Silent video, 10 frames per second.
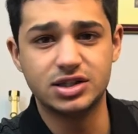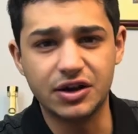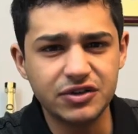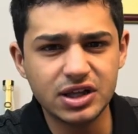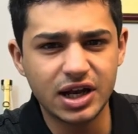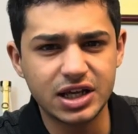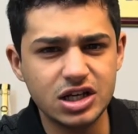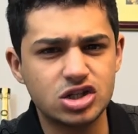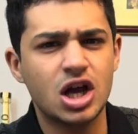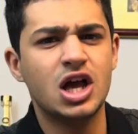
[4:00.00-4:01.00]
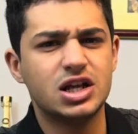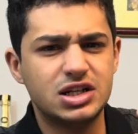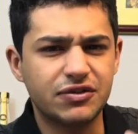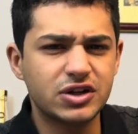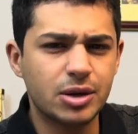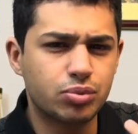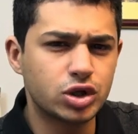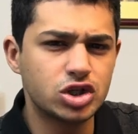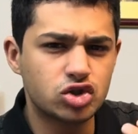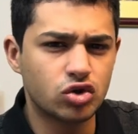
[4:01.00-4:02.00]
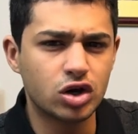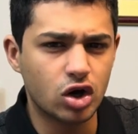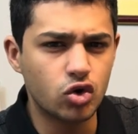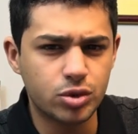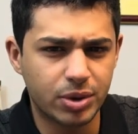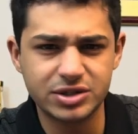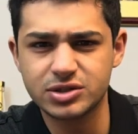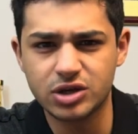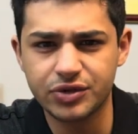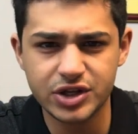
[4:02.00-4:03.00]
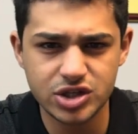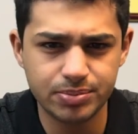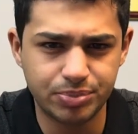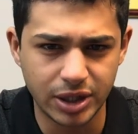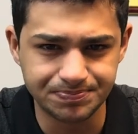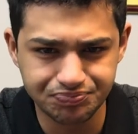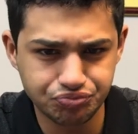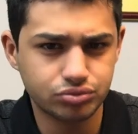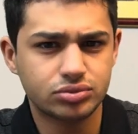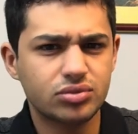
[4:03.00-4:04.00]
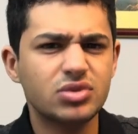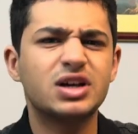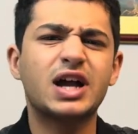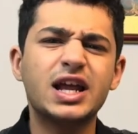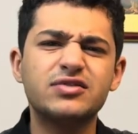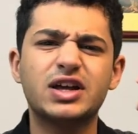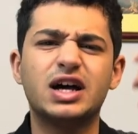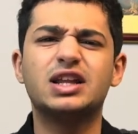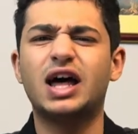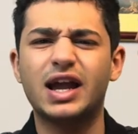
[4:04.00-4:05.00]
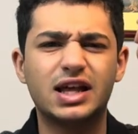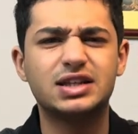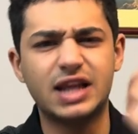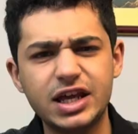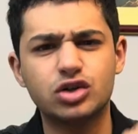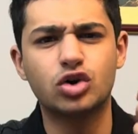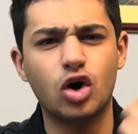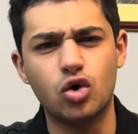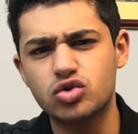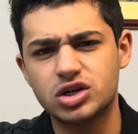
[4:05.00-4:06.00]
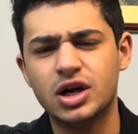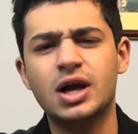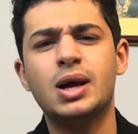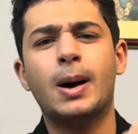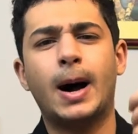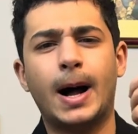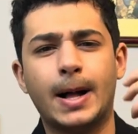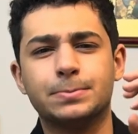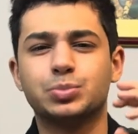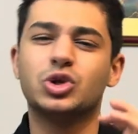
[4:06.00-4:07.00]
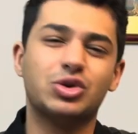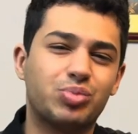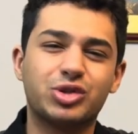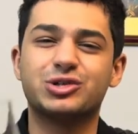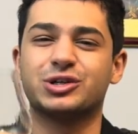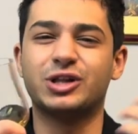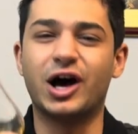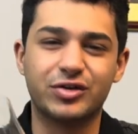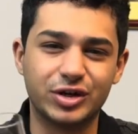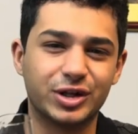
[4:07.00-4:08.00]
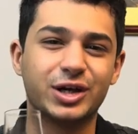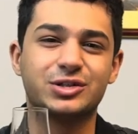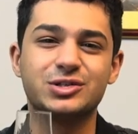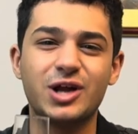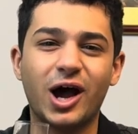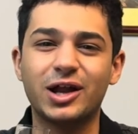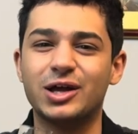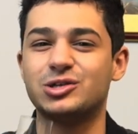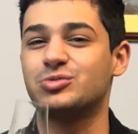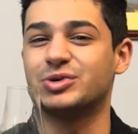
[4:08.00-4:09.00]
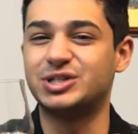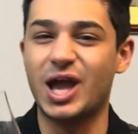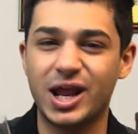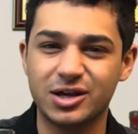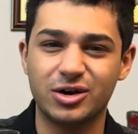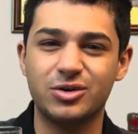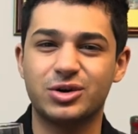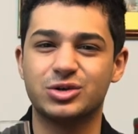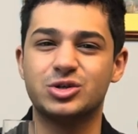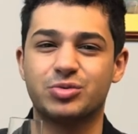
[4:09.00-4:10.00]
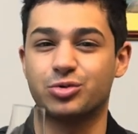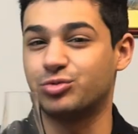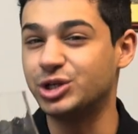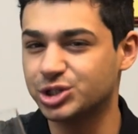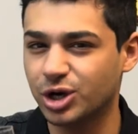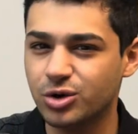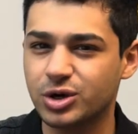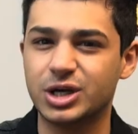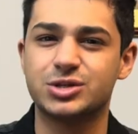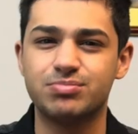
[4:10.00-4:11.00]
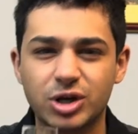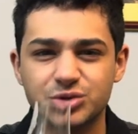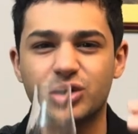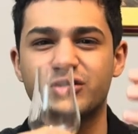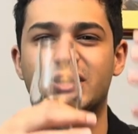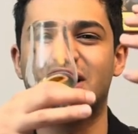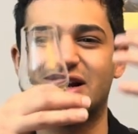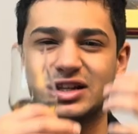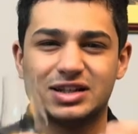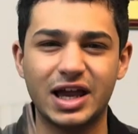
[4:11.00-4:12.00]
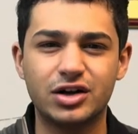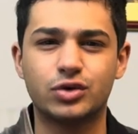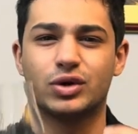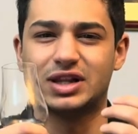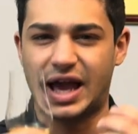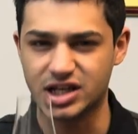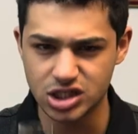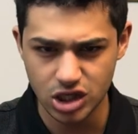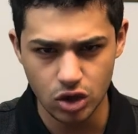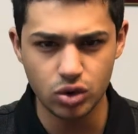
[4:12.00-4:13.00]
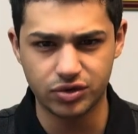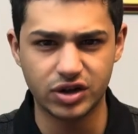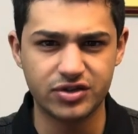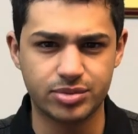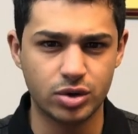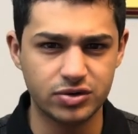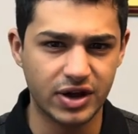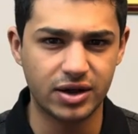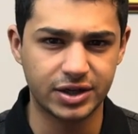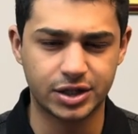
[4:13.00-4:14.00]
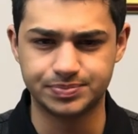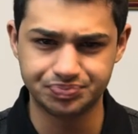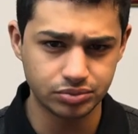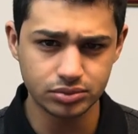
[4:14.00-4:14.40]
Definitely a lot of heat. Definitely a pretty strong oak presence on this, but kind of like a lighter oak. But there's a lot of it. Like, it's not a super tannic oak, a super rich oak. It's much more of a kind of lighter, relaxing oak flavor profile here.